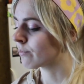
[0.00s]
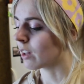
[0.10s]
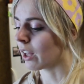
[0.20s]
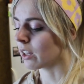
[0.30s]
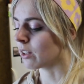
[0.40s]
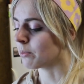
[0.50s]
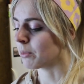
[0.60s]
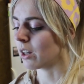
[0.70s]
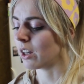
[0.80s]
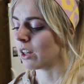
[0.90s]
like
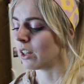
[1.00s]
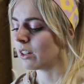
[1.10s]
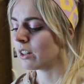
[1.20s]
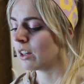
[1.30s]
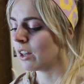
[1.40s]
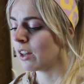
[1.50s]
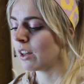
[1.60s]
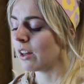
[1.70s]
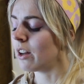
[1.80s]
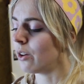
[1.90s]
my
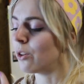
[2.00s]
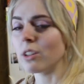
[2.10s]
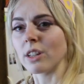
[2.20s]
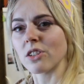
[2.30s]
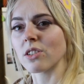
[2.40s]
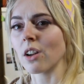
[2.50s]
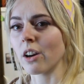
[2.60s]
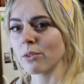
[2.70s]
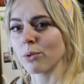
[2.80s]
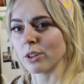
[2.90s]
early
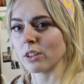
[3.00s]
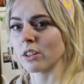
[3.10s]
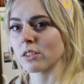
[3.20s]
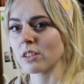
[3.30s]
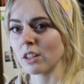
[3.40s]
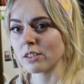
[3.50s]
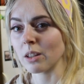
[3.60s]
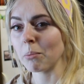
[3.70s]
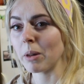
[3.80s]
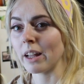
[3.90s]
start for the seeds
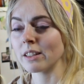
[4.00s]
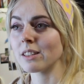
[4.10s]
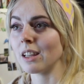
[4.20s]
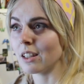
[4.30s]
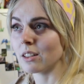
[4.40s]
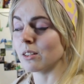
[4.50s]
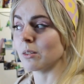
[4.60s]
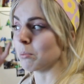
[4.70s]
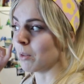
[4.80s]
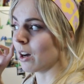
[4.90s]
and plants
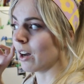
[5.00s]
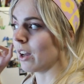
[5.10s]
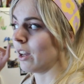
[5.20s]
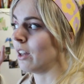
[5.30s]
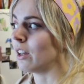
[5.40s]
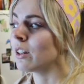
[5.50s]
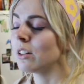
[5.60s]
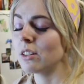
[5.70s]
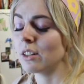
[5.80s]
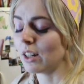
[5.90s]
in my
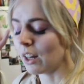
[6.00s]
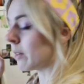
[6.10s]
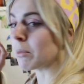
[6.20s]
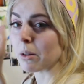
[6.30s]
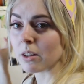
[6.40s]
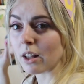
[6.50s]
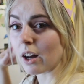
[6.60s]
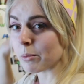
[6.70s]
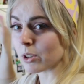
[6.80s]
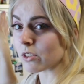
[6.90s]

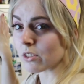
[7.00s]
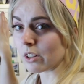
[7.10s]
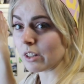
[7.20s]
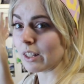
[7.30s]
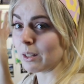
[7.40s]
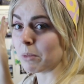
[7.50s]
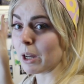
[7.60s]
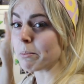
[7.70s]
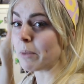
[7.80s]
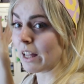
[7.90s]
I'm gonna start it in
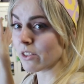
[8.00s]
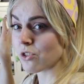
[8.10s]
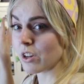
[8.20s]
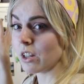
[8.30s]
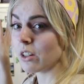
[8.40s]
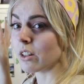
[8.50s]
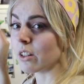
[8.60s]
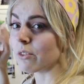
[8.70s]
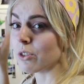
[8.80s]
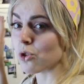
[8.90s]
my pantry
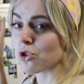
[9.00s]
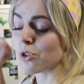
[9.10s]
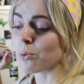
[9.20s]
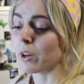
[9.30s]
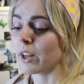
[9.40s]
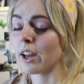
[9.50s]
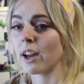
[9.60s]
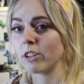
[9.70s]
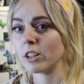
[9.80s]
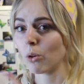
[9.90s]
in the future when I
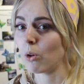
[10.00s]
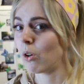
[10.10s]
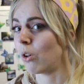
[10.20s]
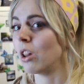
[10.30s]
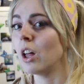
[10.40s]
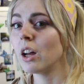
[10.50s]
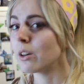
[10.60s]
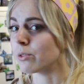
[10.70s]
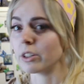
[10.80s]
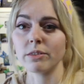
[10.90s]
have it all
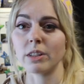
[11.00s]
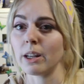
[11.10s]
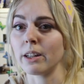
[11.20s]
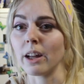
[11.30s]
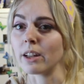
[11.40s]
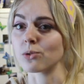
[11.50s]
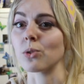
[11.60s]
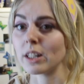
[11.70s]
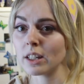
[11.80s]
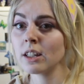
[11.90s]
renovated and
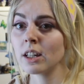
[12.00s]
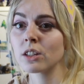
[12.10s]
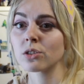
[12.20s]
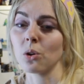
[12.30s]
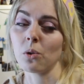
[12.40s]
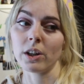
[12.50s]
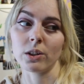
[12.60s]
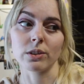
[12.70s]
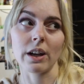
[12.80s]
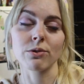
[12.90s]
ready, so I
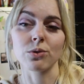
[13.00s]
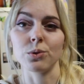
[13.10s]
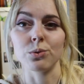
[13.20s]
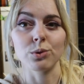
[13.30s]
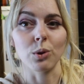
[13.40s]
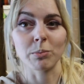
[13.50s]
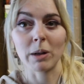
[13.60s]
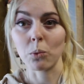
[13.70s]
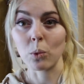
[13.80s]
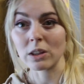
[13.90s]
don't have to use all
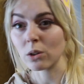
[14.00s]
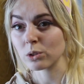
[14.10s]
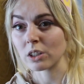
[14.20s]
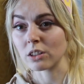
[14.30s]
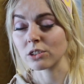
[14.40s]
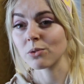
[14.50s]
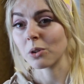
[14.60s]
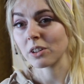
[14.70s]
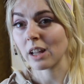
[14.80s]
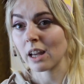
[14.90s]
my windowsills
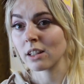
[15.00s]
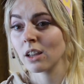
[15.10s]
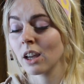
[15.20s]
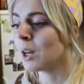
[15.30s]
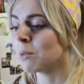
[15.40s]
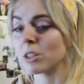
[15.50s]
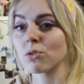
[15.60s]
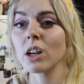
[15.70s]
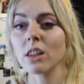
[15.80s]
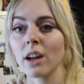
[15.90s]
for that.
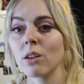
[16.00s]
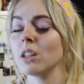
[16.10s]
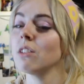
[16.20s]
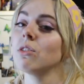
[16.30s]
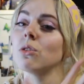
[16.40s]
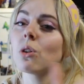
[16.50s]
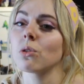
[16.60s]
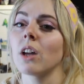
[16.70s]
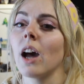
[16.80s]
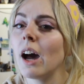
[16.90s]
But right now, if you
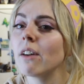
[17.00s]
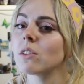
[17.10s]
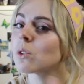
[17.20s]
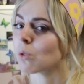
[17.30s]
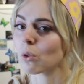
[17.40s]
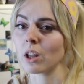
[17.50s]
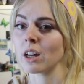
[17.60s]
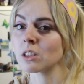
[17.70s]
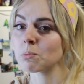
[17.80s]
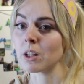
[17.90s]
don't have grow
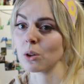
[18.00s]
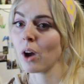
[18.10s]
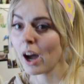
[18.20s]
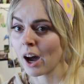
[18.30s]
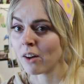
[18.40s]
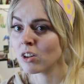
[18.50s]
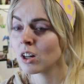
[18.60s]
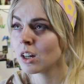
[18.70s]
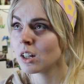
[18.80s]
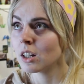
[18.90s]
lights but you have
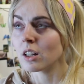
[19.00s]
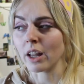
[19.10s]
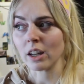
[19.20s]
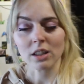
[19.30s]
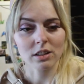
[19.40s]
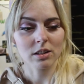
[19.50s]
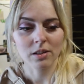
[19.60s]
like